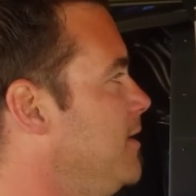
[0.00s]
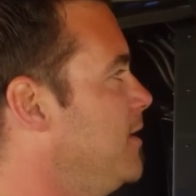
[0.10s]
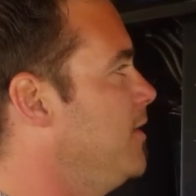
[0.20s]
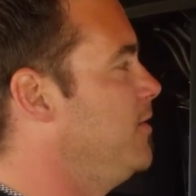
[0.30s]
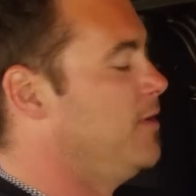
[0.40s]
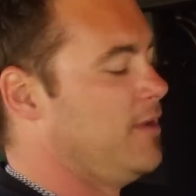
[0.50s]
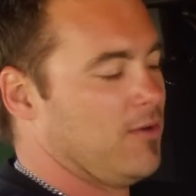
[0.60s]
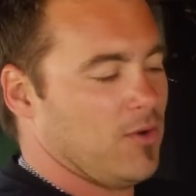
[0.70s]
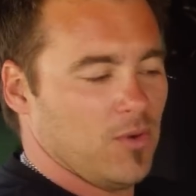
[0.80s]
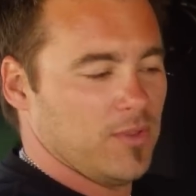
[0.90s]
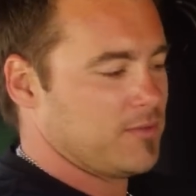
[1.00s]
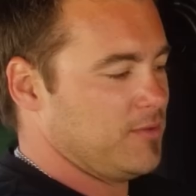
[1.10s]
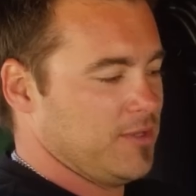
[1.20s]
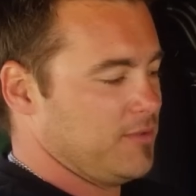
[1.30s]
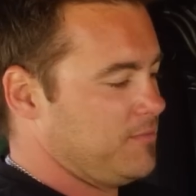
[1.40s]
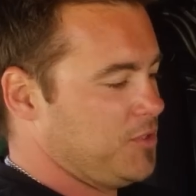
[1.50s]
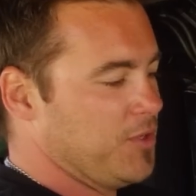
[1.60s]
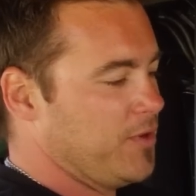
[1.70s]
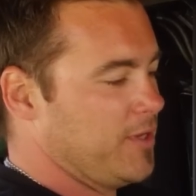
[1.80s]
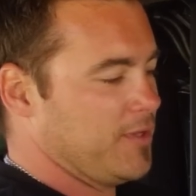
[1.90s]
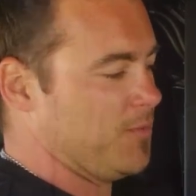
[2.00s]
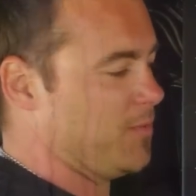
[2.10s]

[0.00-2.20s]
You know, all the touring that